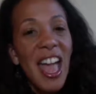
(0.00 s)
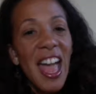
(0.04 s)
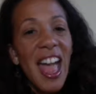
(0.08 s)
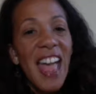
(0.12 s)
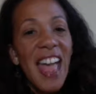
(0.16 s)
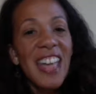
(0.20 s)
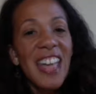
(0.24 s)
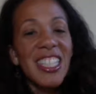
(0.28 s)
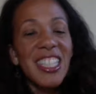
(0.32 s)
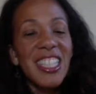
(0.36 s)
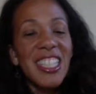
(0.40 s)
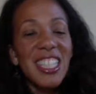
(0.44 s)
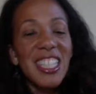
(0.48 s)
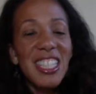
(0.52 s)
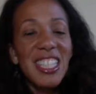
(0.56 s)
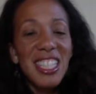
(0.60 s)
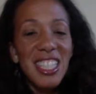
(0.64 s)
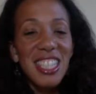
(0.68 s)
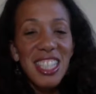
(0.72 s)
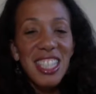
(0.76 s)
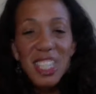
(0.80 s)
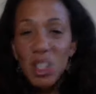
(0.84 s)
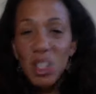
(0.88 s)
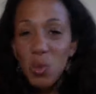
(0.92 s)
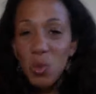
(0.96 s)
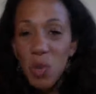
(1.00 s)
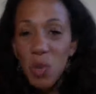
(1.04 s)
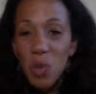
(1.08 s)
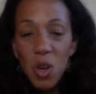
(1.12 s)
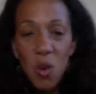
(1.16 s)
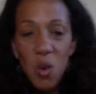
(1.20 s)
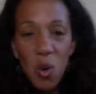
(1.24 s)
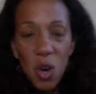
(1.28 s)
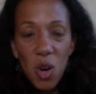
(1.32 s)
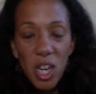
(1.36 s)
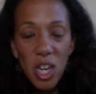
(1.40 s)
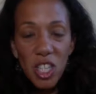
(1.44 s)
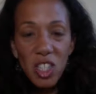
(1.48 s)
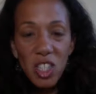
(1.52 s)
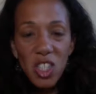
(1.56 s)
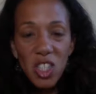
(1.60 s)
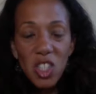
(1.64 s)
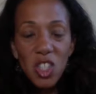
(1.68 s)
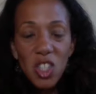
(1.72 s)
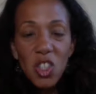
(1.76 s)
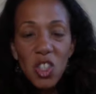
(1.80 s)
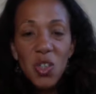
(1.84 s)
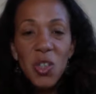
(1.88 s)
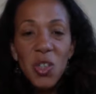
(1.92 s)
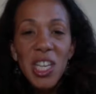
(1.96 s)
It's a 6-week course.
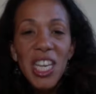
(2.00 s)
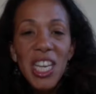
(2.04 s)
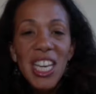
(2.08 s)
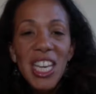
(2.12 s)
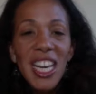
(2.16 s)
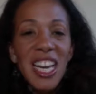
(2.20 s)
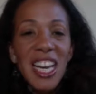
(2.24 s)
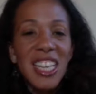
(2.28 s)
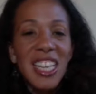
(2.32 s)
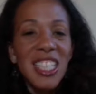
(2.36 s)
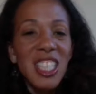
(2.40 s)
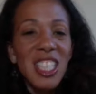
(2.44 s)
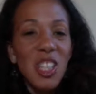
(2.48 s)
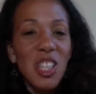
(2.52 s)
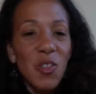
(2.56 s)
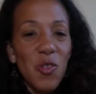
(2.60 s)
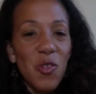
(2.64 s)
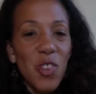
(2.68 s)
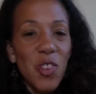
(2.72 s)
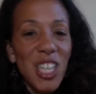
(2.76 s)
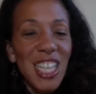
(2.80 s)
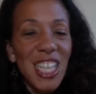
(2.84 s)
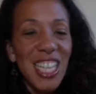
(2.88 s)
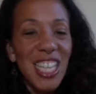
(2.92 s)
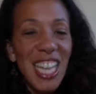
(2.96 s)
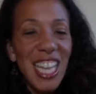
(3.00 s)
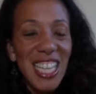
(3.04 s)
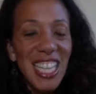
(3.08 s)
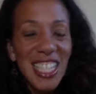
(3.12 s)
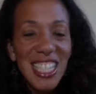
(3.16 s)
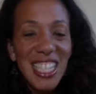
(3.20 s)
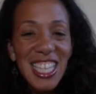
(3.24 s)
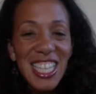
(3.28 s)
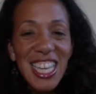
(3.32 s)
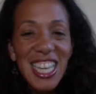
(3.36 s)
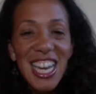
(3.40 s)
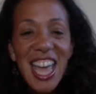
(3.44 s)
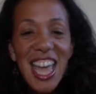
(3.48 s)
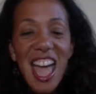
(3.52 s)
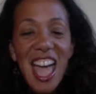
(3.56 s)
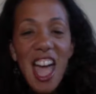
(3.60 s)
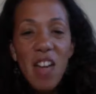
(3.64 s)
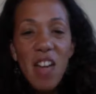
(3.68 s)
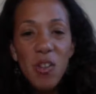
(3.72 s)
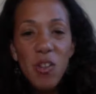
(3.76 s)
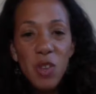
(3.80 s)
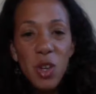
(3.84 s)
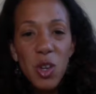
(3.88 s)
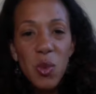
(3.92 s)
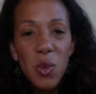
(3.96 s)
You'll get a different lesson
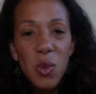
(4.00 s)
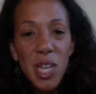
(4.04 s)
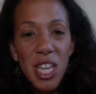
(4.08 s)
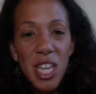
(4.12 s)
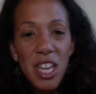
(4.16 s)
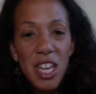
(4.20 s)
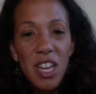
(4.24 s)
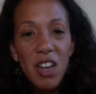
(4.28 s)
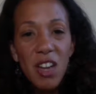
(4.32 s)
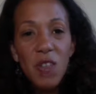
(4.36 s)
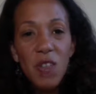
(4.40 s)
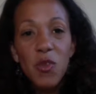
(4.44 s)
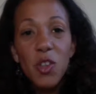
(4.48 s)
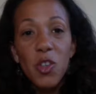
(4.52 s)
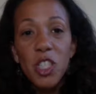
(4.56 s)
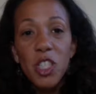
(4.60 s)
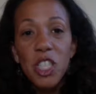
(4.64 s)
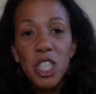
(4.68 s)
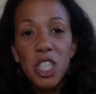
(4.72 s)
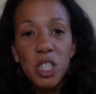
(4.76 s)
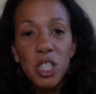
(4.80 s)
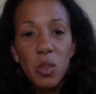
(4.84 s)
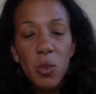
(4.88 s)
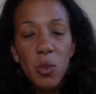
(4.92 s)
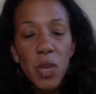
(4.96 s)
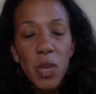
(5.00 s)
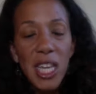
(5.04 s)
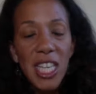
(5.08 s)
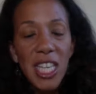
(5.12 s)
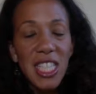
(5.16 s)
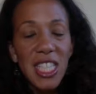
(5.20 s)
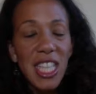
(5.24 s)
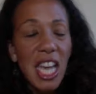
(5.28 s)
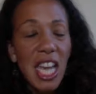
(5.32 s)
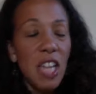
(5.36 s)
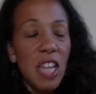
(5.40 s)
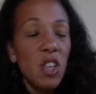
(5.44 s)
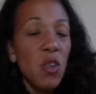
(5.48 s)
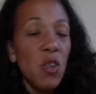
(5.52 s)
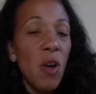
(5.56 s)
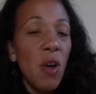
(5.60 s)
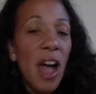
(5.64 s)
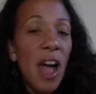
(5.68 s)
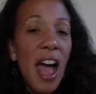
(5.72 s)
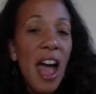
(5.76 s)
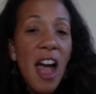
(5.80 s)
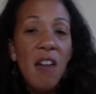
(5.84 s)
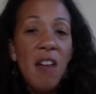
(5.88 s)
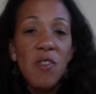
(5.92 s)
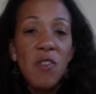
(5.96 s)
every week for 6 weeks, and you'll
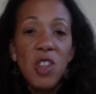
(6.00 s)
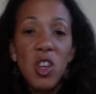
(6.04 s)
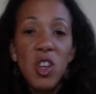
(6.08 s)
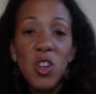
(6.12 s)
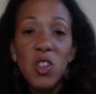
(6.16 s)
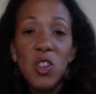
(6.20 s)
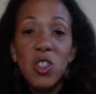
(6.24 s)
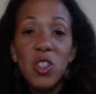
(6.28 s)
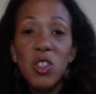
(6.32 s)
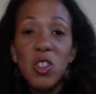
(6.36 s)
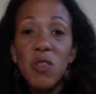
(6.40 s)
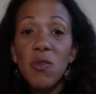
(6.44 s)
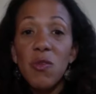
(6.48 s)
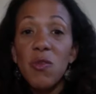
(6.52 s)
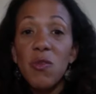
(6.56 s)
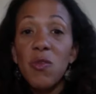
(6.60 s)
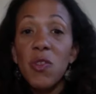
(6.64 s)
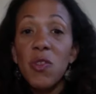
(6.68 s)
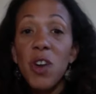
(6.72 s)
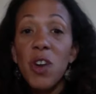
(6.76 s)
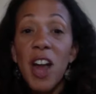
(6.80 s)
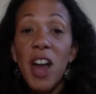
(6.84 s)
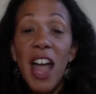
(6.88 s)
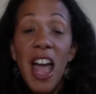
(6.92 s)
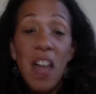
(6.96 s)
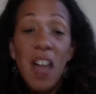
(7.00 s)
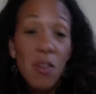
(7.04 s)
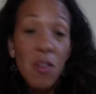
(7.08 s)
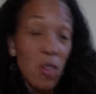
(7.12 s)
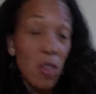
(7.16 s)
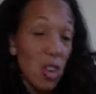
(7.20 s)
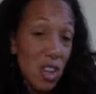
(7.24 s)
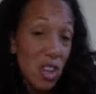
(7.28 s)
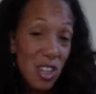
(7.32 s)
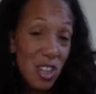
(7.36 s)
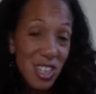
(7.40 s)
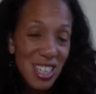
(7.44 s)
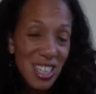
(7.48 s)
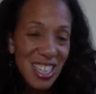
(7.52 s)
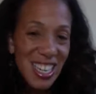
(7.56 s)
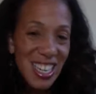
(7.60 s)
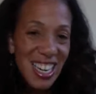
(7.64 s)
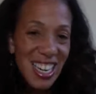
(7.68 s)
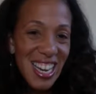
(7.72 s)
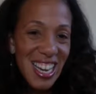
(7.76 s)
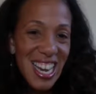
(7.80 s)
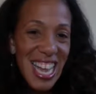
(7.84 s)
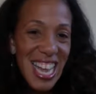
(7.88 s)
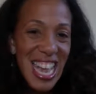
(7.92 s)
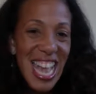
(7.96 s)
have those forever.
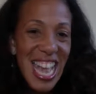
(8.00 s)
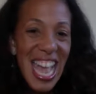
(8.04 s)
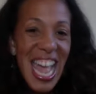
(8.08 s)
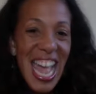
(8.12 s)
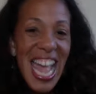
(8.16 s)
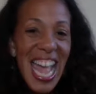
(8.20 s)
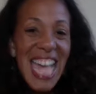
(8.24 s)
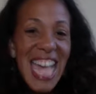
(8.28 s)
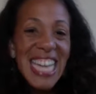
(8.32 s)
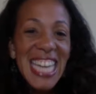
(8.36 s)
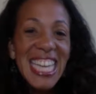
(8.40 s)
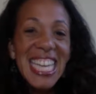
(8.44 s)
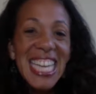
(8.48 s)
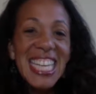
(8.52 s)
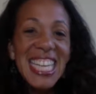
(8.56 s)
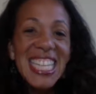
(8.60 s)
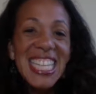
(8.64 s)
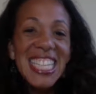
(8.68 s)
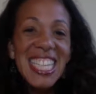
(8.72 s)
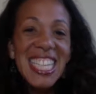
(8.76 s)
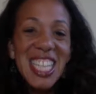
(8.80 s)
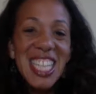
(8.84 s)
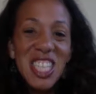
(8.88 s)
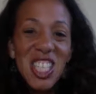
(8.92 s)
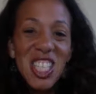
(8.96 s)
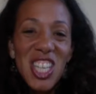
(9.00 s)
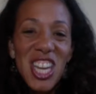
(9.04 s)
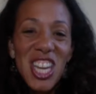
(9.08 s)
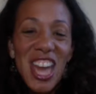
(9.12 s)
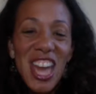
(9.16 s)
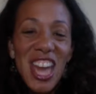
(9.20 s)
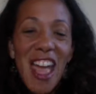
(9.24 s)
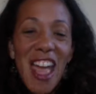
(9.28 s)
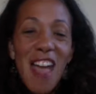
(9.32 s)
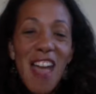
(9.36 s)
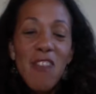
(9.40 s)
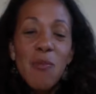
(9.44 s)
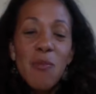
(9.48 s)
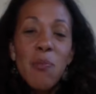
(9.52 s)
And in addition, I have